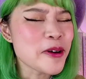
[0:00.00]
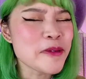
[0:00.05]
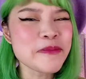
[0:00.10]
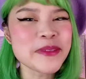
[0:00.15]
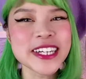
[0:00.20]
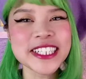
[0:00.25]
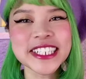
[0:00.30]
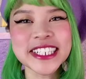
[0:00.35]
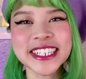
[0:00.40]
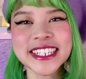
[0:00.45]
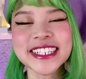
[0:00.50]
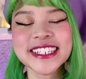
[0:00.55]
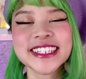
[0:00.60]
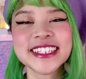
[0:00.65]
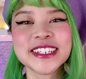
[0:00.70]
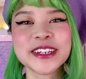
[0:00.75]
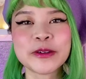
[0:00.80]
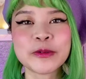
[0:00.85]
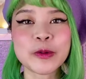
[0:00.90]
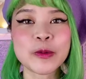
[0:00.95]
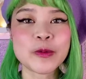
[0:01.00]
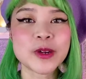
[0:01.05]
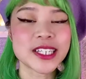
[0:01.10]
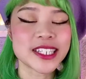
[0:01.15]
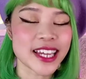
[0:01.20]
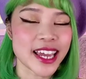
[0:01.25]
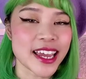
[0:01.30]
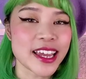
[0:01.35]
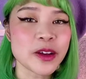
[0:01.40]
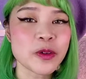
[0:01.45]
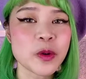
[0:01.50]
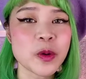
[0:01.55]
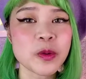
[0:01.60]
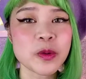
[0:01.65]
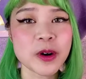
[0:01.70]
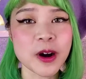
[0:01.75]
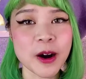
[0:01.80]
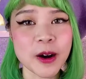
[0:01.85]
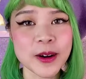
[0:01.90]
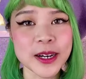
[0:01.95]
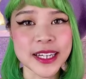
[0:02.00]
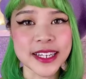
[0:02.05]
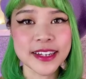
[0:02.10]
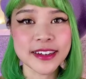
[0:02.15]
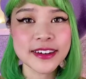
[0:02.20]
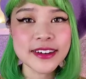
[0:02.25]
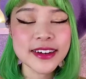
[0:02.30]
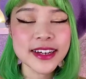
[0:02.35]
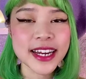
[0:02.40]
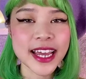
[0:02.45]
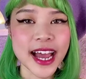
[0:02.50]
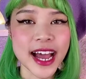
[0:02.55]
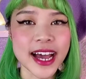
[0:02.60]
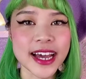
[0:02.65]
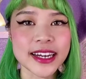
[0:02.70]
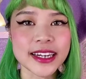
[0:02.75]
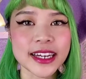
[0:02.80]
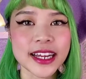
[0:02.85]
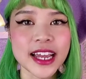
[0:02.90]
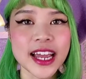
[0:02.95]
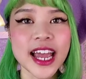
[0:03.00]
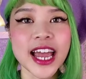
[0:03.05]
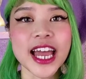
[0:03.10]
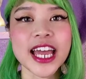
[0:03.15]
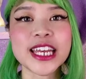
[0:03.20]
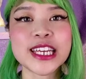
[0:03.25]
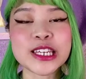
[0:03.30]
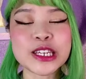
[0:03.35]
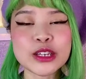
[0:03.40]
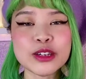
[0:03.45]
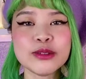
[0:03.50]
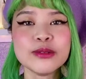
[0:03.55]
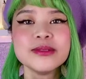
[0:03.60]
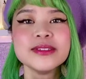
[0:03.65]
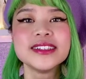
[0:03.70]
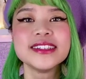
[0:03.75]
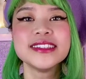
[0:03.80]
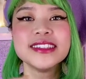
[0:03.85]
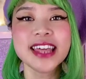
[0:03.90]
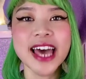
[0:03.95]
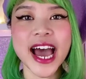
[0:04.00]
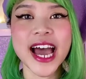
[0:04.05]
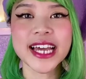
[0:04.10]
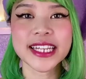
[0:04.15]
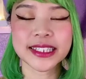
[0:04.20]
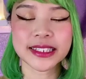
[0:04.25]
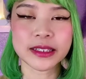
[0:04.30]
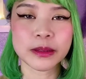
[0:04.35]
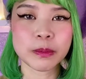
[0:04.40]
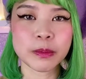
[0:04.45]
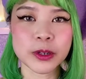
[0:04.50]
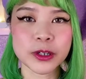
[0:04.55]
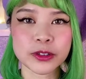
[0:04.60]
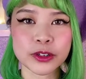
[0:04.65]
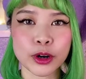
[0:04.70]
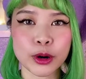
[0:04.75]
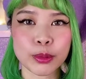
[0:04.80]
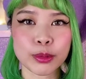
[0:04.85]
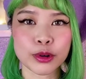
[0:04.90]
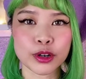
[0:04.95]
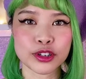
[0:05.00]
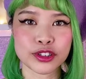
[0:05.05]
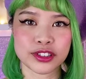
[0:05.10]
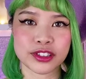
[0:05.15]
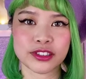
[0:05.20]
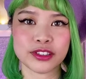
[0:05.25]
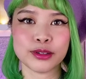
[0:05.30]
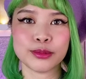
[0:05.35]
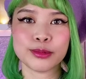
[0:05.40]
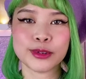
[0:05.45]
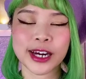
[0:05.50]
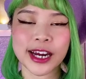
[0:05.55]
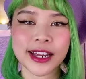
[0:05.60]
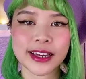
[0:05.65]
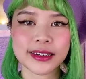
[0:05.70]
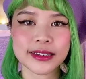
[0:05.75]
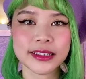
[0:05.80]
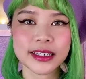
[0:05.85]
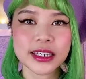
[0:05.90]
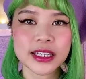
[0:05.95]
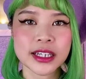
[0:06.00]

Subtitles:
much easier when we take what we're already good at and use that to build our personal brand.